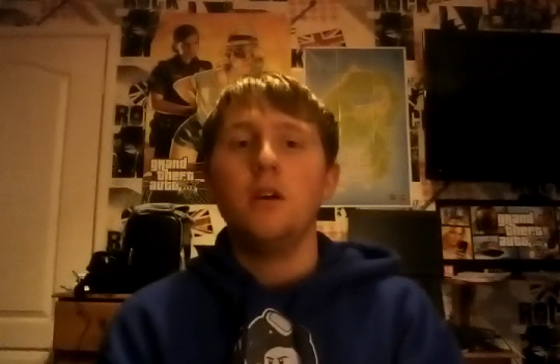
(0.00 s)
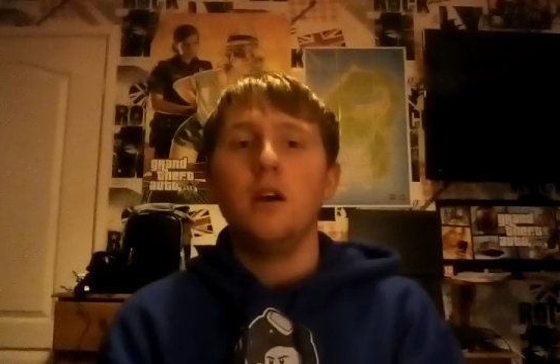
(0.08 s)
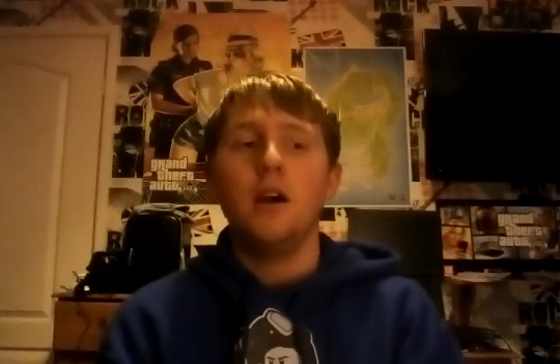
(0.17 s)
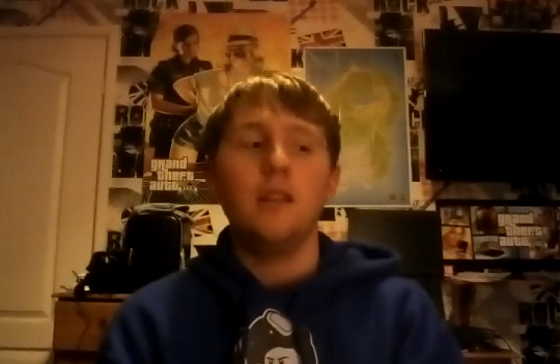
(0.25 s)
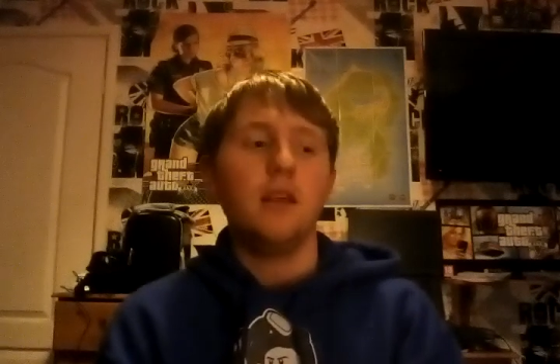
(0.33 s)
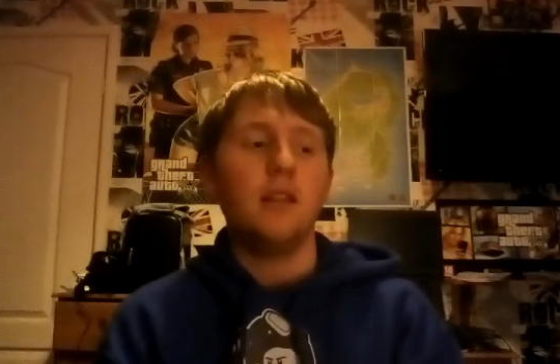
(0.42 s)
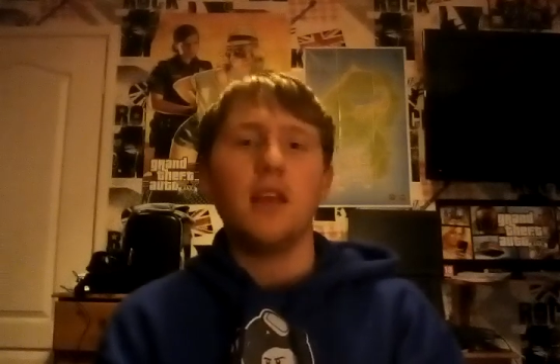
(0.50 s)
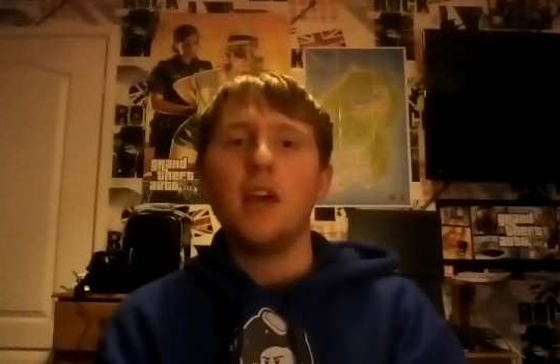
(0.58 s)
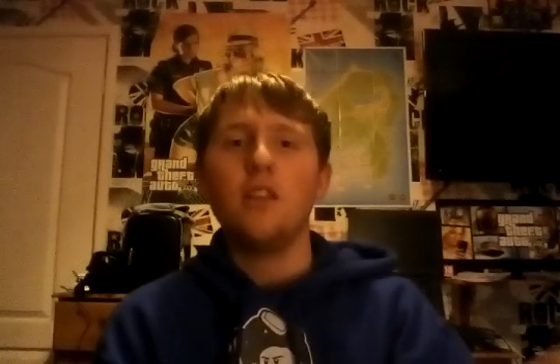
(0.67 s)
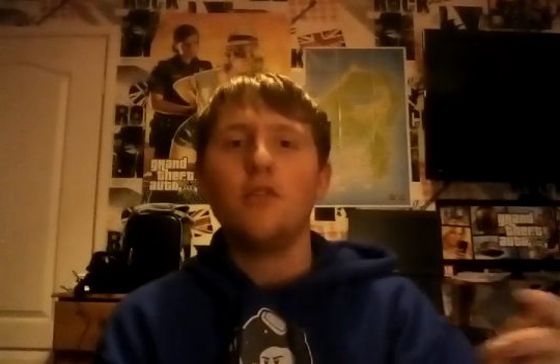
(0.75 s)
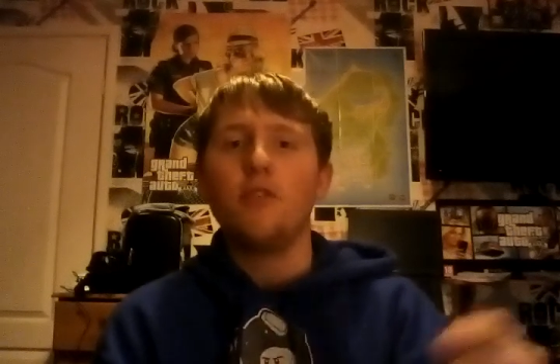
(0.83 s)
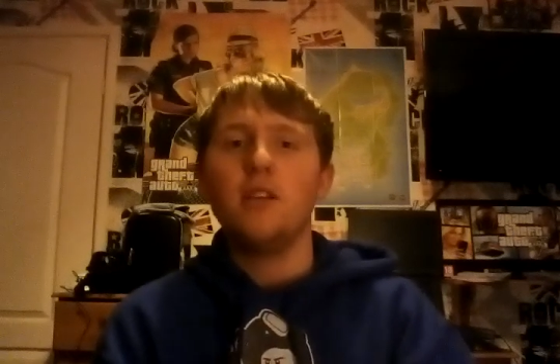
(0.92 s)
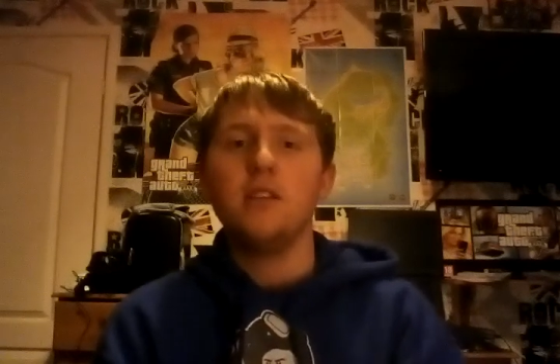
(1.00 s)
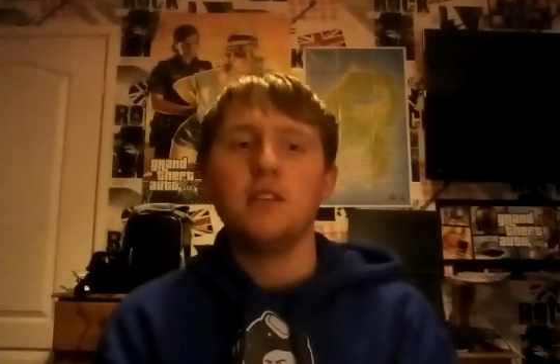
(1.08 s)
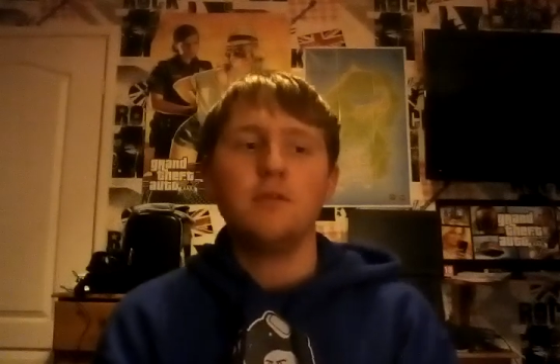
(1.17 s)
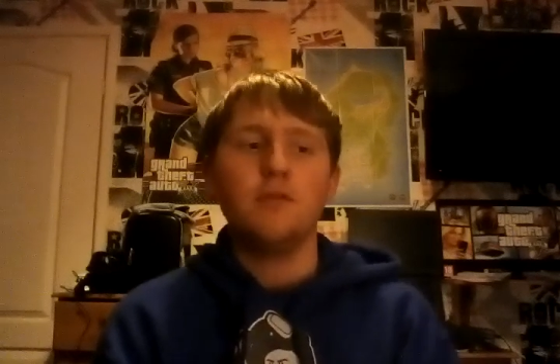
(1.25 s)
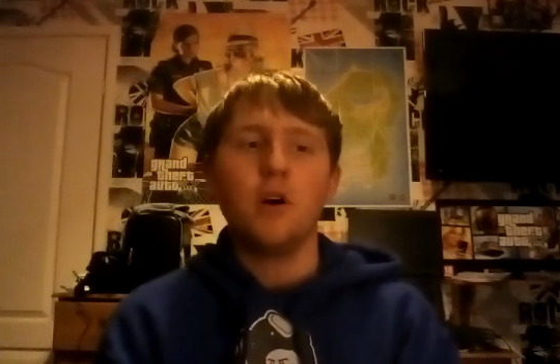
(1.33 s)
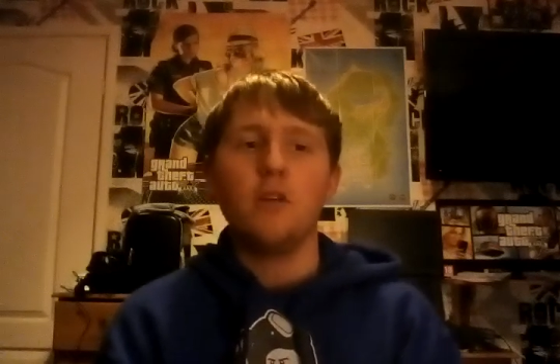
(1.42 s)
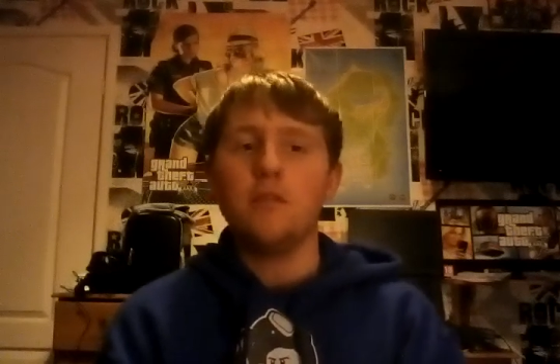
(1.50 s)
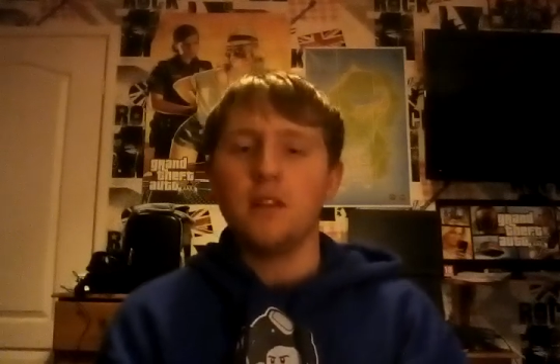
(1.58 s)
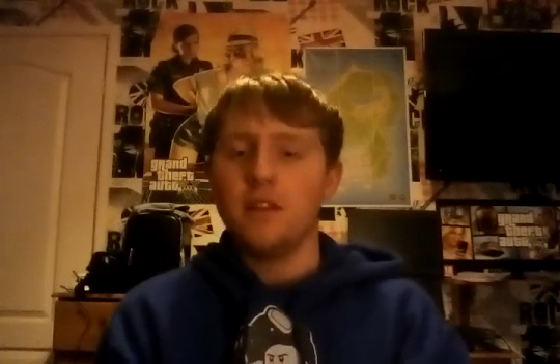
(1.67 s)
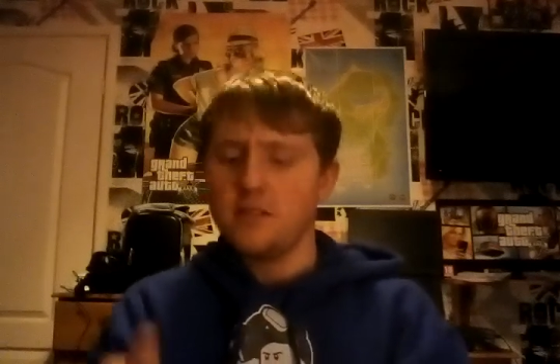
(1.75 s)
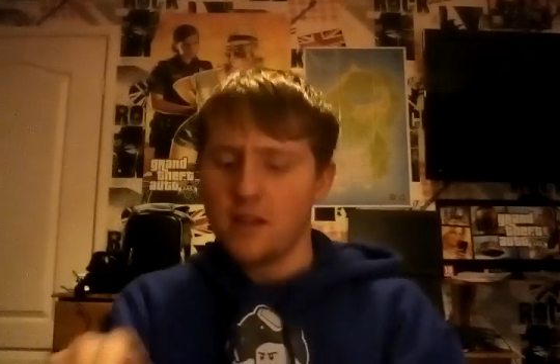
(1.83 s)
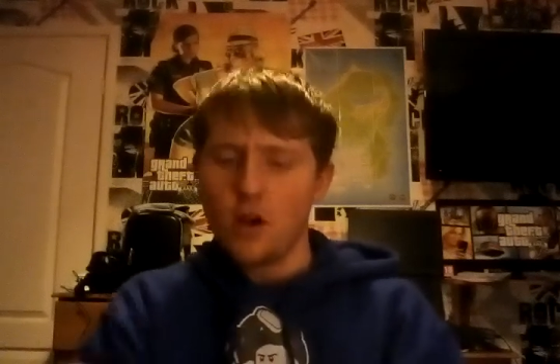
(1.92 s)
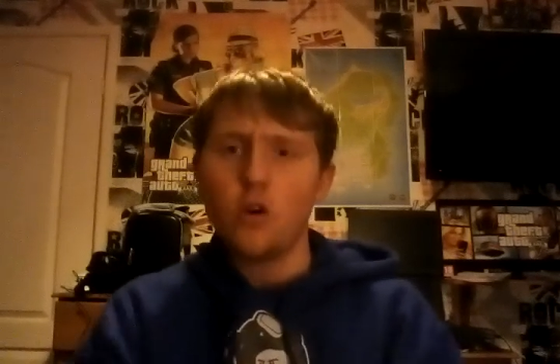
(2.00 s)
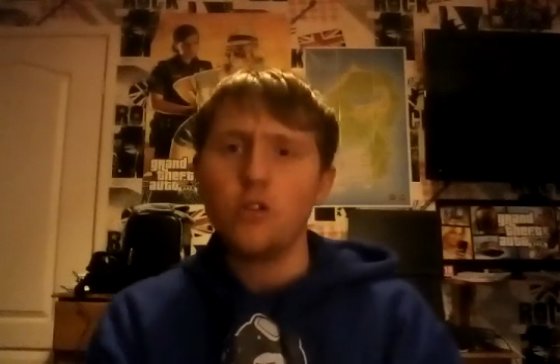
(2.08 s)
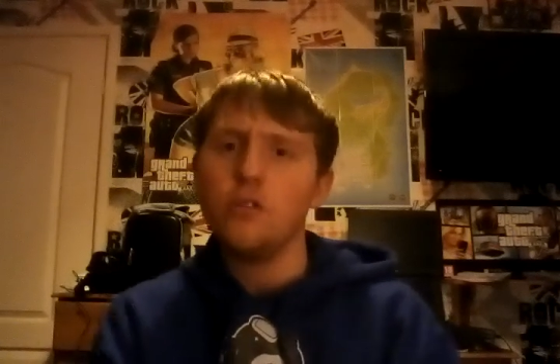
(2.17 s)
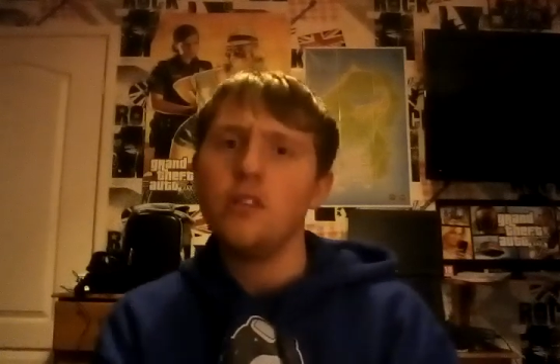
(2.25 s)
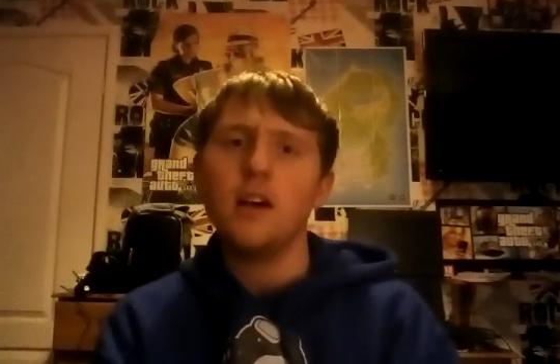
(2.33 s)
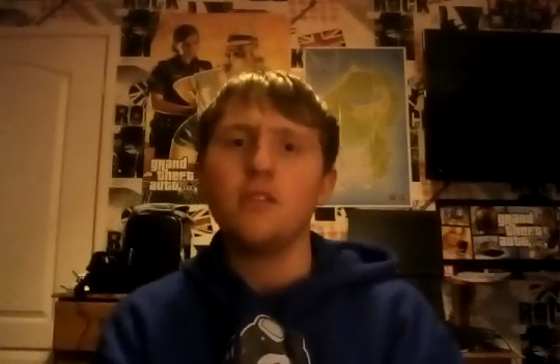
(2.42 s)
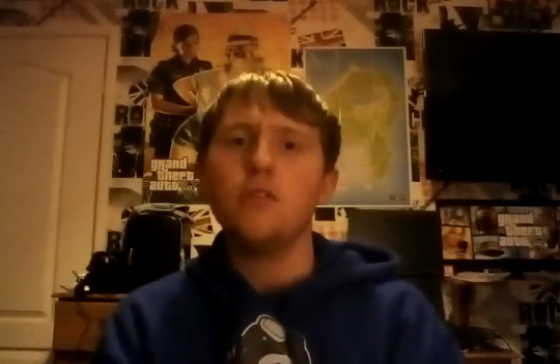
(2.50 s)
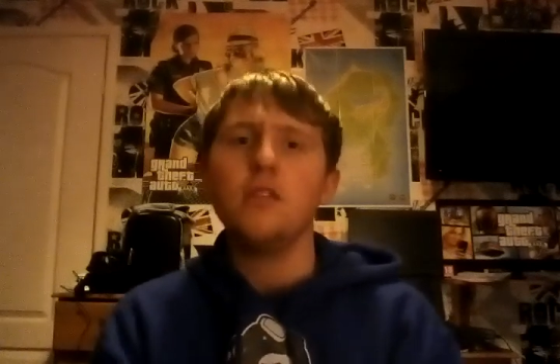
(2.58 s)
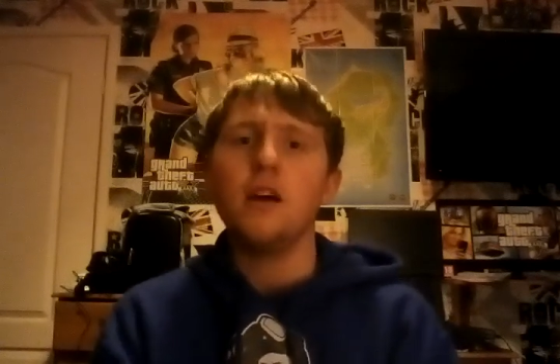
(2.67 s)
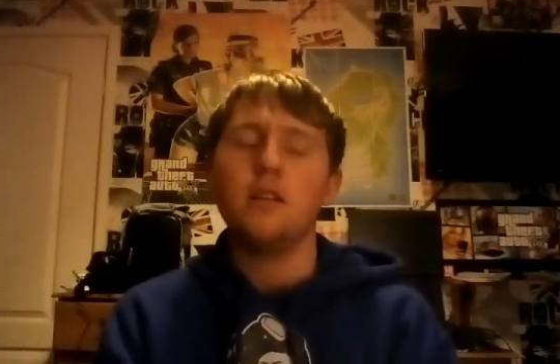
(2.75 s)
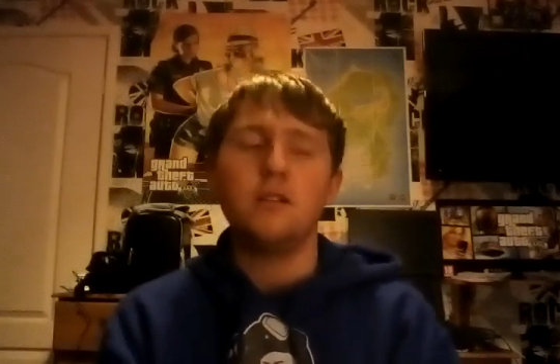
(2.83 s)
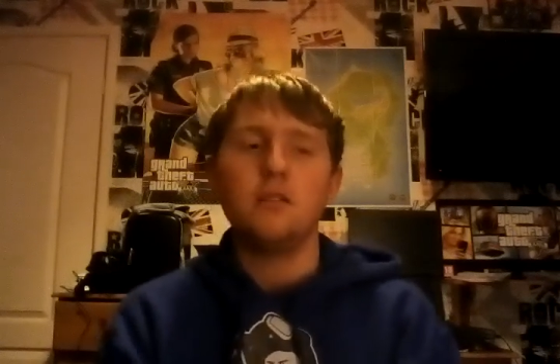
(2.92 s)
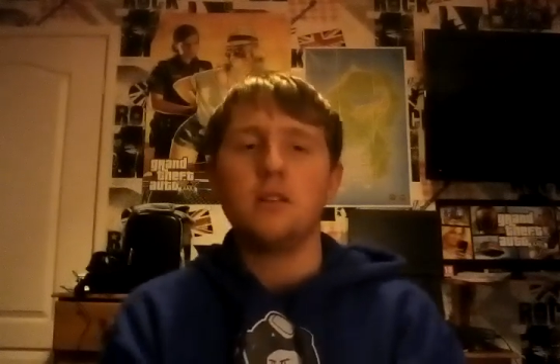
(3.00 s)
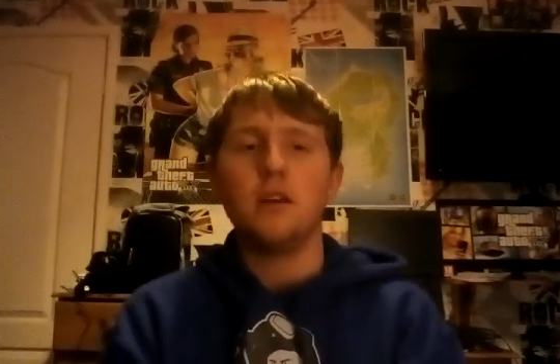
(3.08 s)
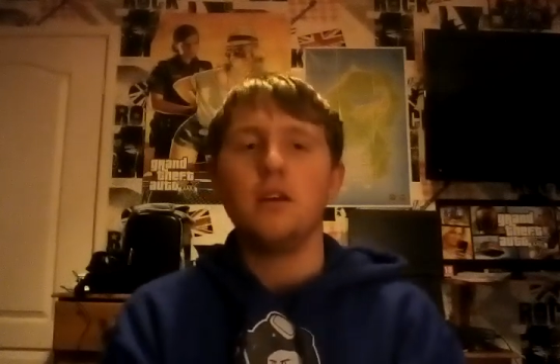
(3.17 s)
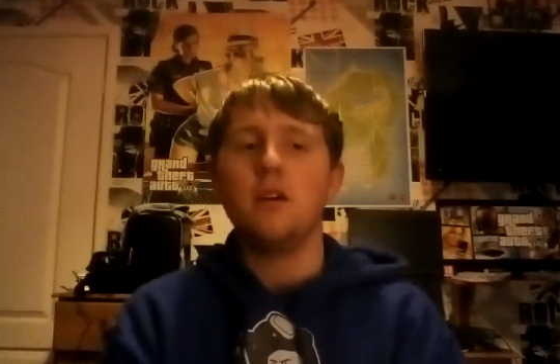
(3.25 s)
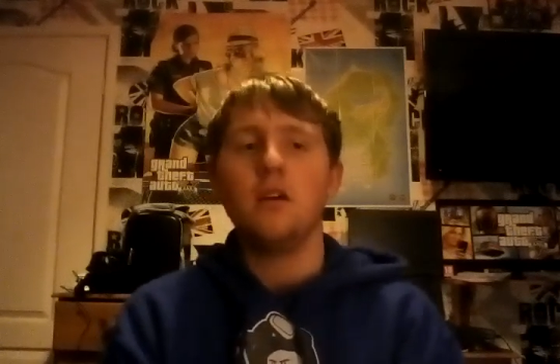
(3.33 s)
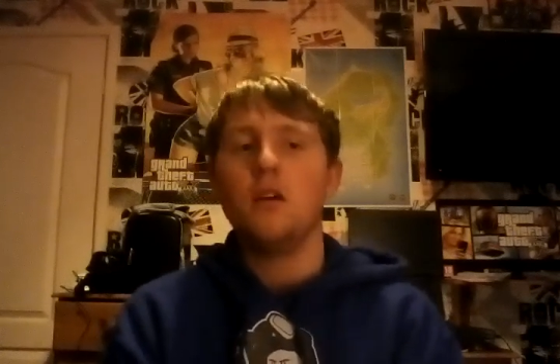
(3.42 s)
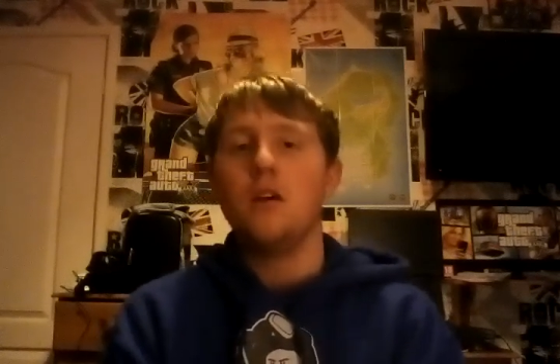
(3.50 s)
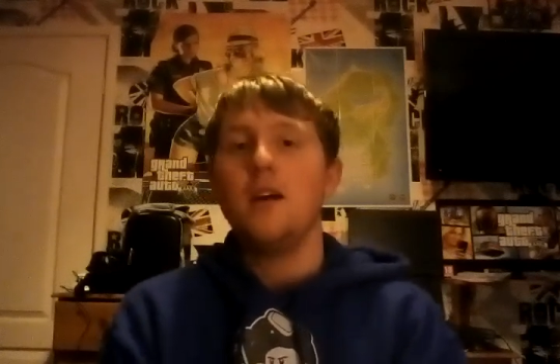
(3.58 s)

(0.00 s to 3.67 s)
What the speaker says: and then they get their friends involved, and it's like, oh, do that, and it's like,